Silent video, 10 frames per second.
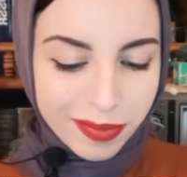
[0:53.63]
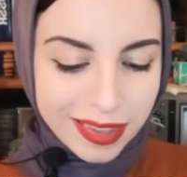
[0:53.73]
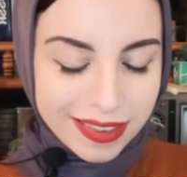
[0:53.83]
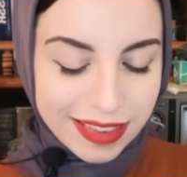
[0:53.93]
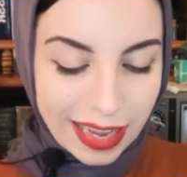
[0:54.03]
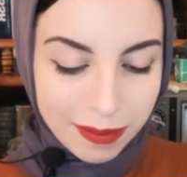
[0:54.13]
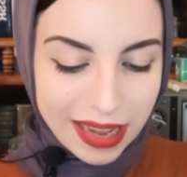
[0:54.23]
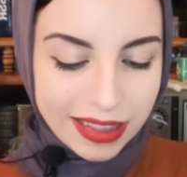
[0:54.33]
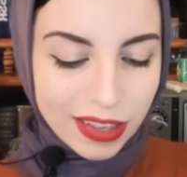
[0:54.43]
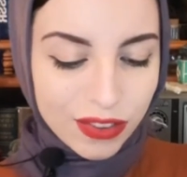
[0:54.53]
the same
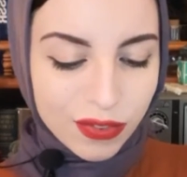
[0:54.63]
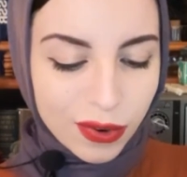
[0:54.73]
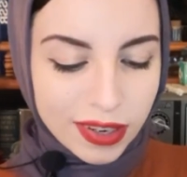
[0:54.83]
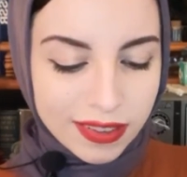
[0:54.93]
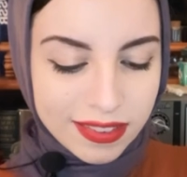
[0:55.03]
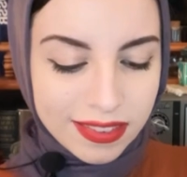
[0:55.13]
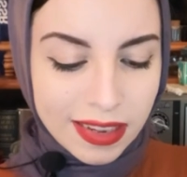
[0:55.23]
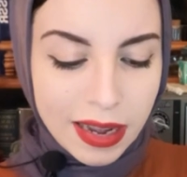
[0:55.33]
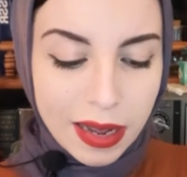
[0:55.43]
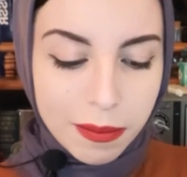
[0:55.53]
endless forests,
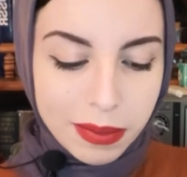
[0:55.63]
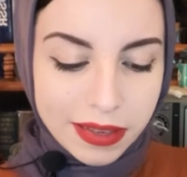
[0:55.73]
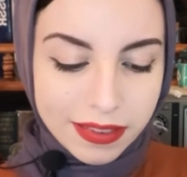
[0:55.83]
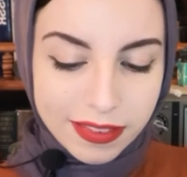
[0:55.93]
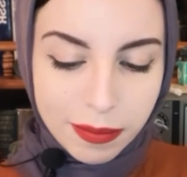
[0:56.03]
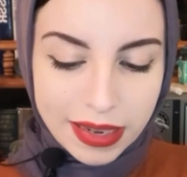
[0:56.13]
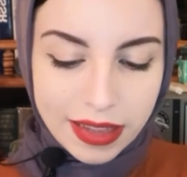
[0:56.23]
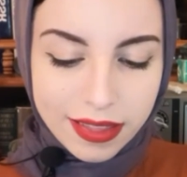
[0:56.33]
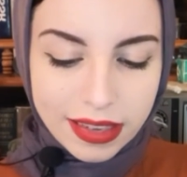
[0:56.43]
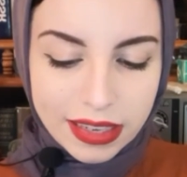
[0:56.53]
pierced by
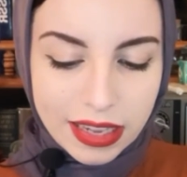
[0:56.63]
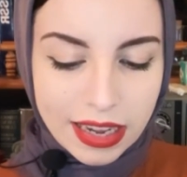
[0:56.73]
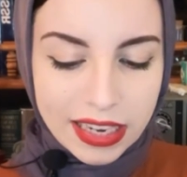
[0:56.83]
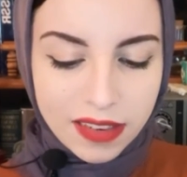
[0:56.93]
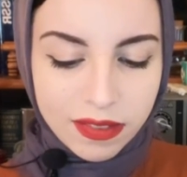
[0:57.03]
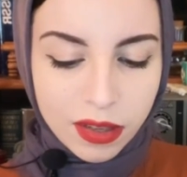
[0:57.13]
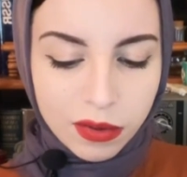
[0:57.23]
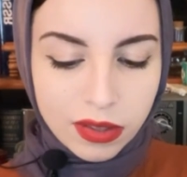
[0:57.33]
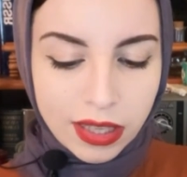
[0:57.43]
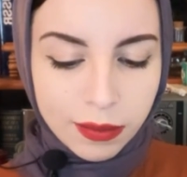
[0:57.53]
a thin line of
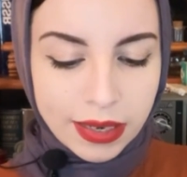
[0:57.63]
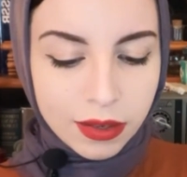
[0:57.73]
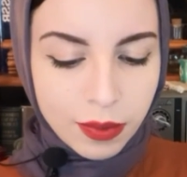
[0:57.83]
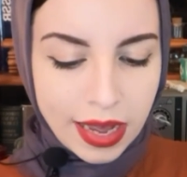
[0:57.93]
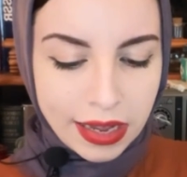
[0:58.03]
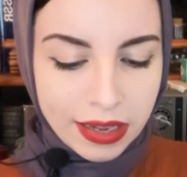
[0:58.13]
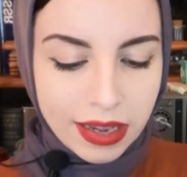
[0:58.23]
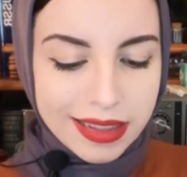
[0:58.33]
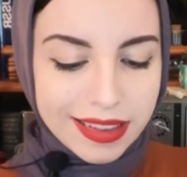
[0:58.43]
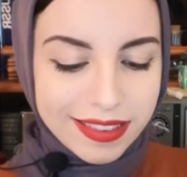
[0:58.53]
lonely railway,
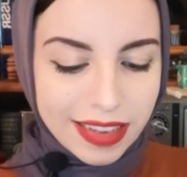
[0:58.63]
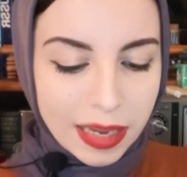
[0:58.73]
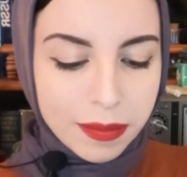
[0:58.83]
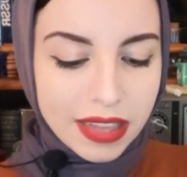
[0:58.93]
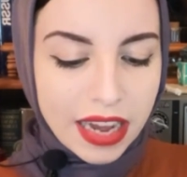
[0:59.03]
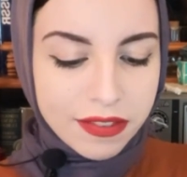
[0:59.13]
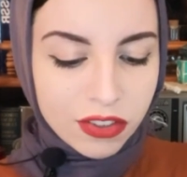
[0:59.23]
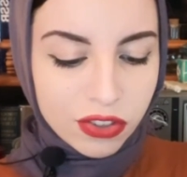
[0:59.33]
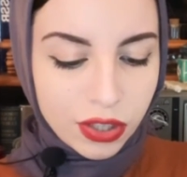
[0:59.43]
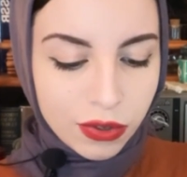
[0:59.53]
the same
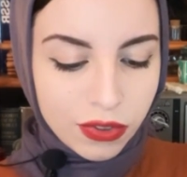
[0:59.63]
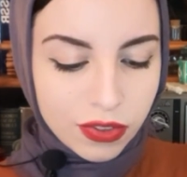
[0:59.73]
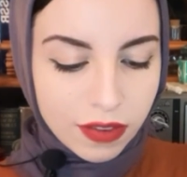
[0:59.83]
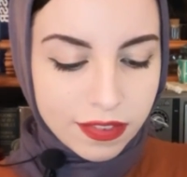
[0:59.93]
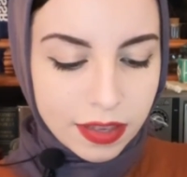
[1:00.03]
lavish use of